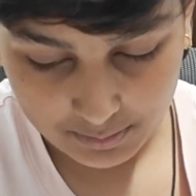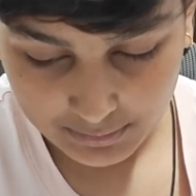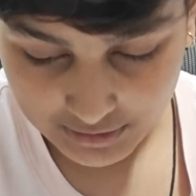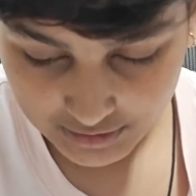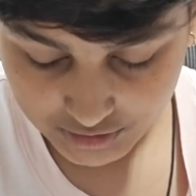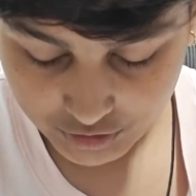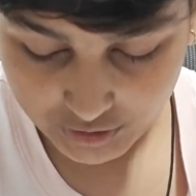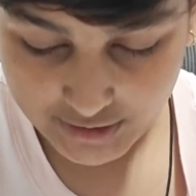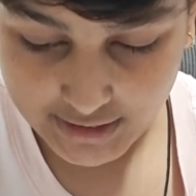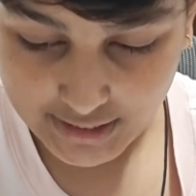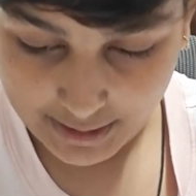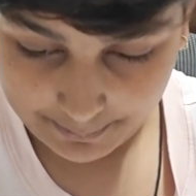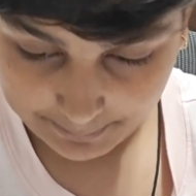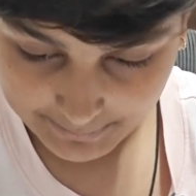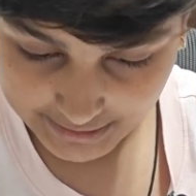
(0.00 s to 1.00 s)
military
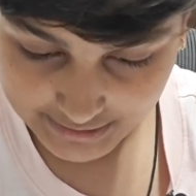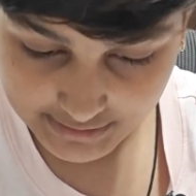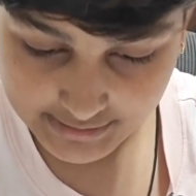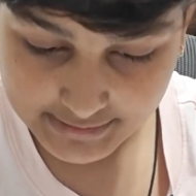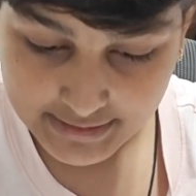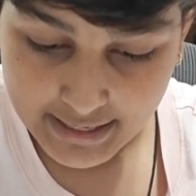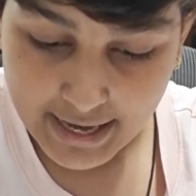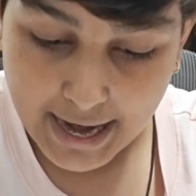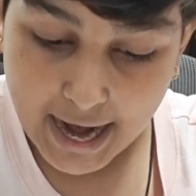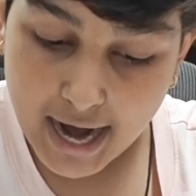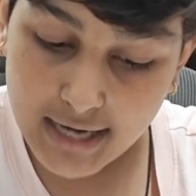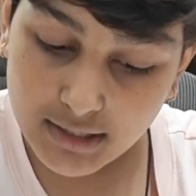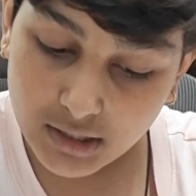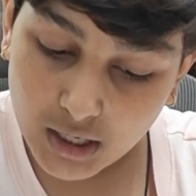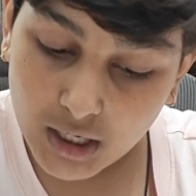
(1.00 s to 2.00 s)
campaigns,
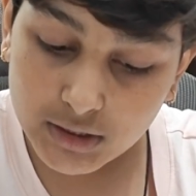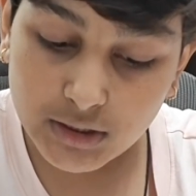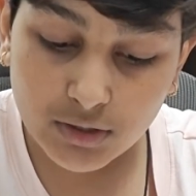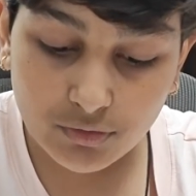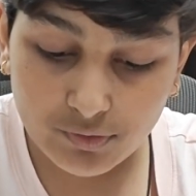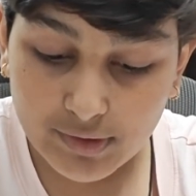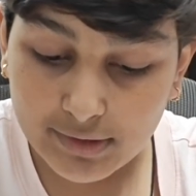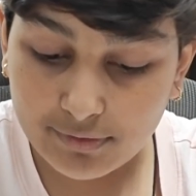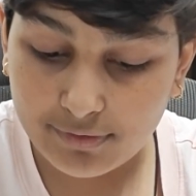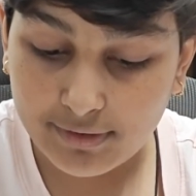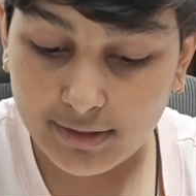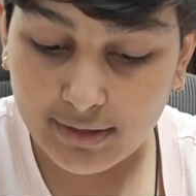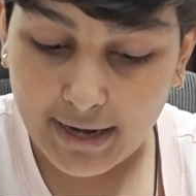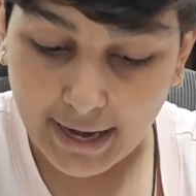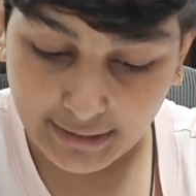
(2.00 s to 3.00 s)
and other
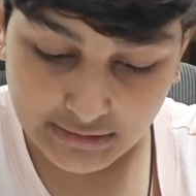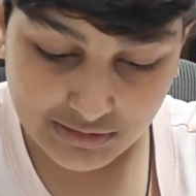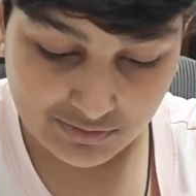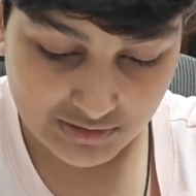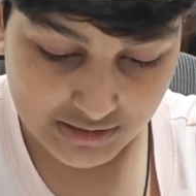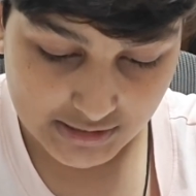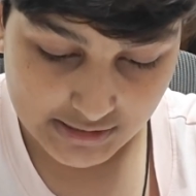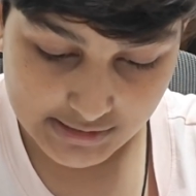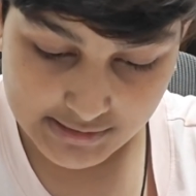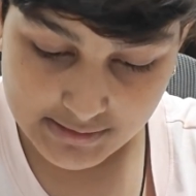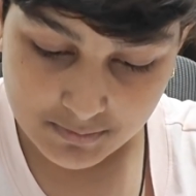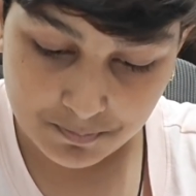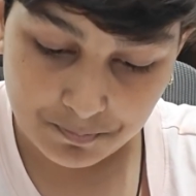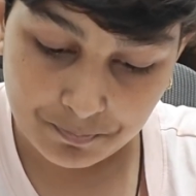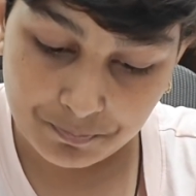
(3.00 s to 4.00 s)
welfare
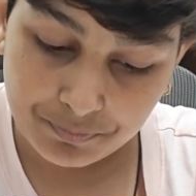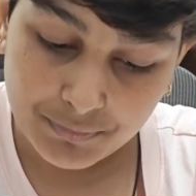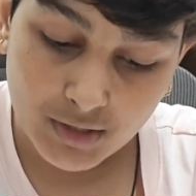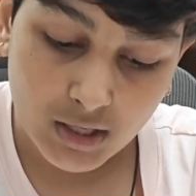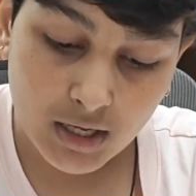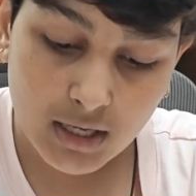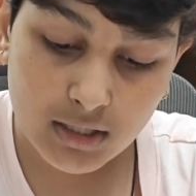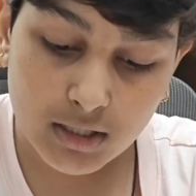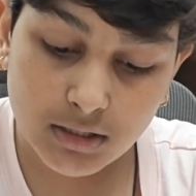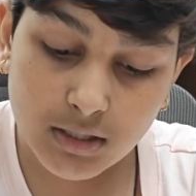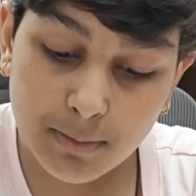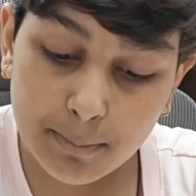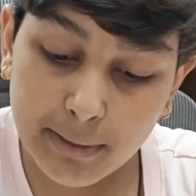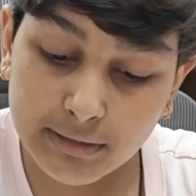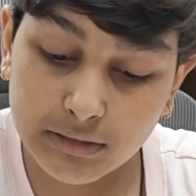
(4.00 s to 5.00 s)
activities.
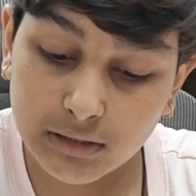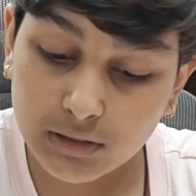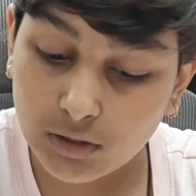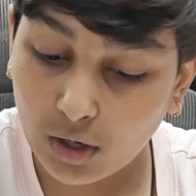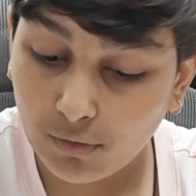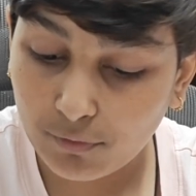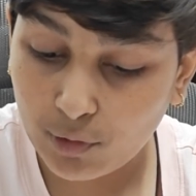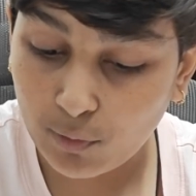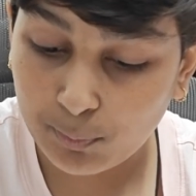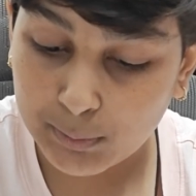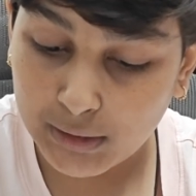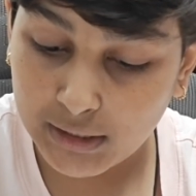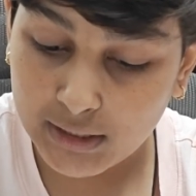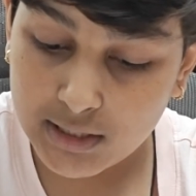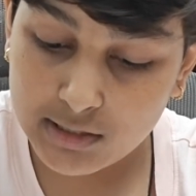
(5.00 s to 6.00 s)
Another method of
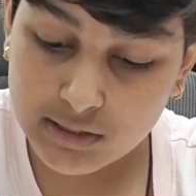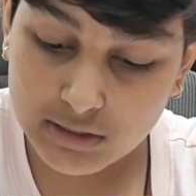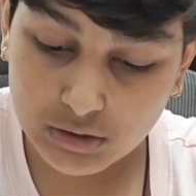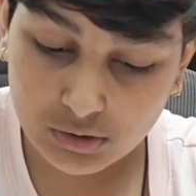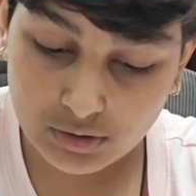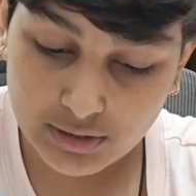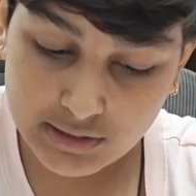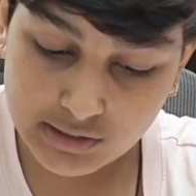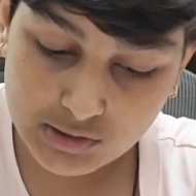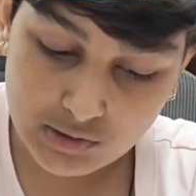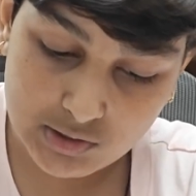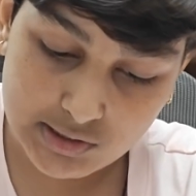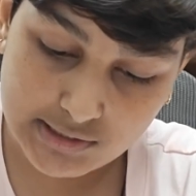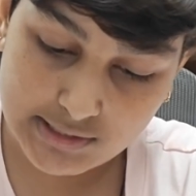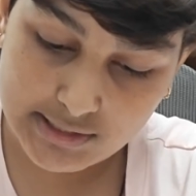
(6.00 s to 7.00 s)
obtaining
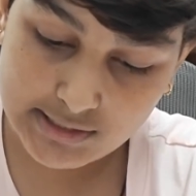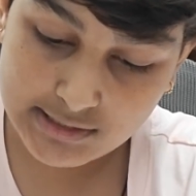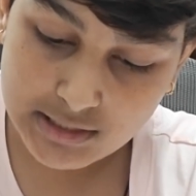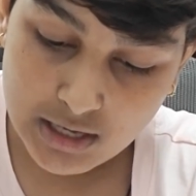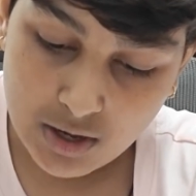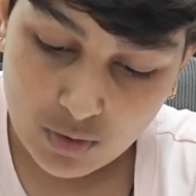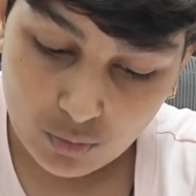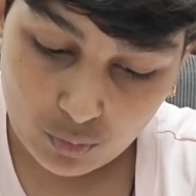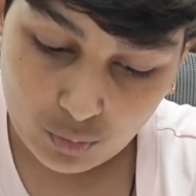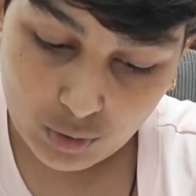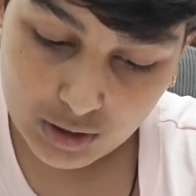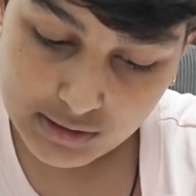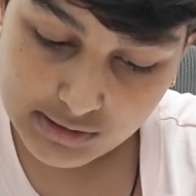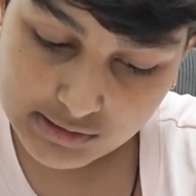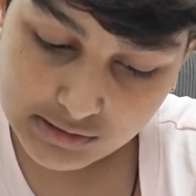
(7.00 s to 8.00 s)
resources
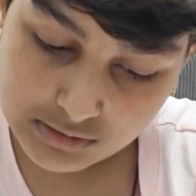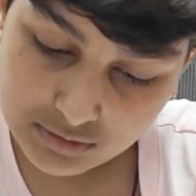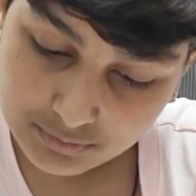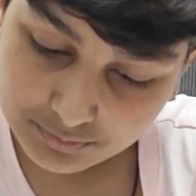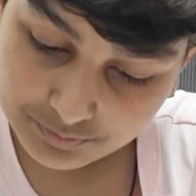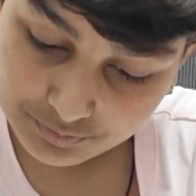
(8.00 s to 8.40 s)
was